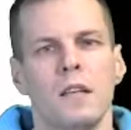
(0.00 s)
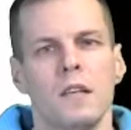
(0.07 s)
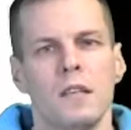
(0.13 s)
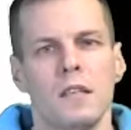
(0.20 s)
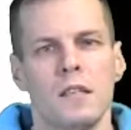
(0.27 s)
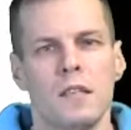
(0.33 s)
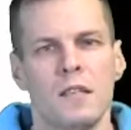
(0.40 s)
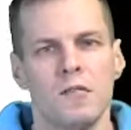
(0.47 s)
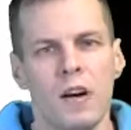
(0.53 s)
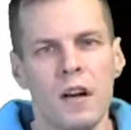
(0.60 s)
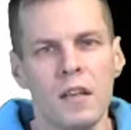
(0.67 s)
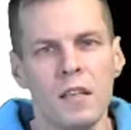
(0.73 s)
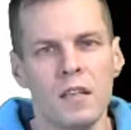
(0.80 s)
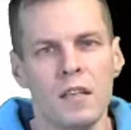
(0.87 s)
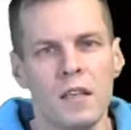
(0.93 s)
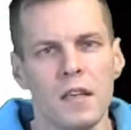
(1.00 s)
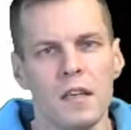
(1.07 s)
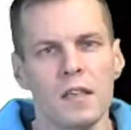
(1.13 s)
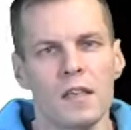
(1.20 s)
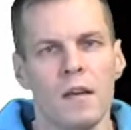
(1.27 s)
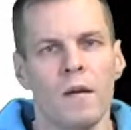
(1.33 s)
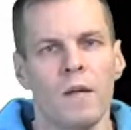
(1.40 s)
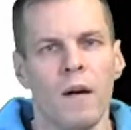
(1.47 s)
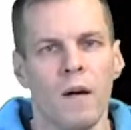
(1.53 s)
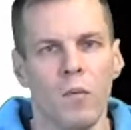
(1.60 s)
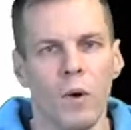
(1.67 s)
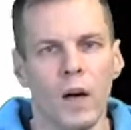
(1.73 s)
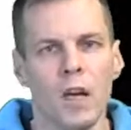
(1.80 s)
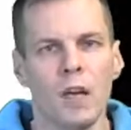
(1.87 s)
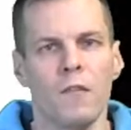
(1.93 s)
strategy is a
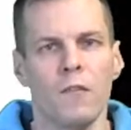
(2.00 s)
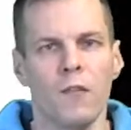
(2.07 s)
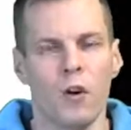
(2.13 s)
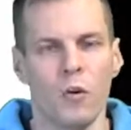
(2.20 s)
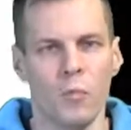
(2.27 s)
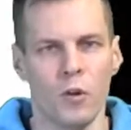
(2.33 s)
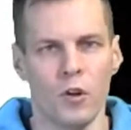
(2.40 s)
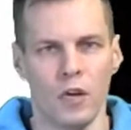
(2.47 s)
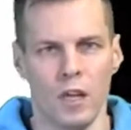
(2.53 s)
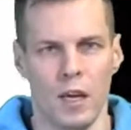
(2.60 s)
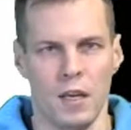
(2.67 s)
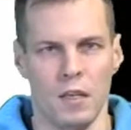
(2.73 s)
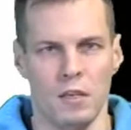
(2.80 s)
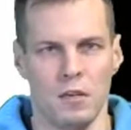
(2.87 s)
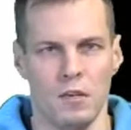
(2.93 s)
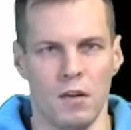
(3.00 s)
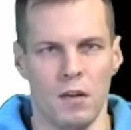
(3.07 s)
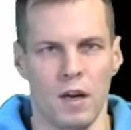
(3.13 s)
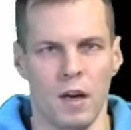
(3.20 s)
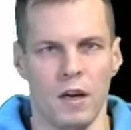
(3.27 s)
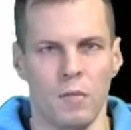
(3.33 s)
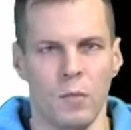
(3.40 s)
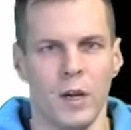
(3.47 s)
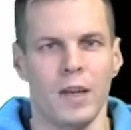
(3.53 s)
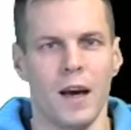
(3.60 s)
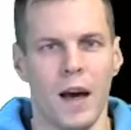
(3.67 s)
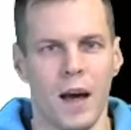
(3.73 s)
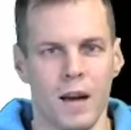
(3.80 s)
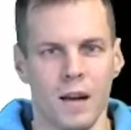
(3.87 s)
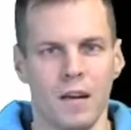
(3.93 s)
way of communication, and we
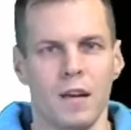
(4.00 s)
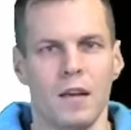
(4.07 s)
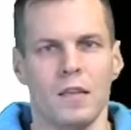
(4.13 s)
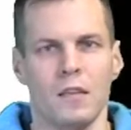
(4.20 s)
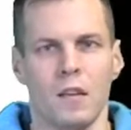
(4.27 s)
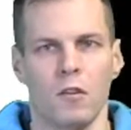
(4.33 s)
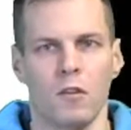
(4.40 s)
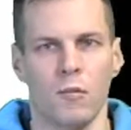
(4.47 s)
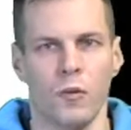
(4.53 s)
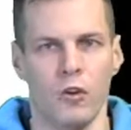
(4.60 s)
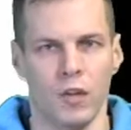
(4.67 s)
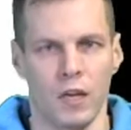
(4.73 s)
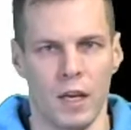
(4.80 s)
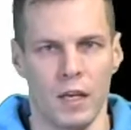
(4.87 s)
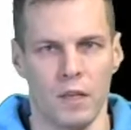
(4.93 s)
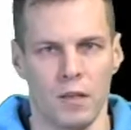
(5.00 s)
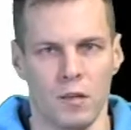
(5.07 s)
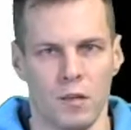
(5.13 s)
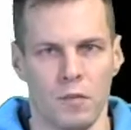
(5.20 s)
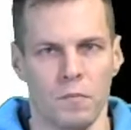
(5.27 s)
analyze that communication.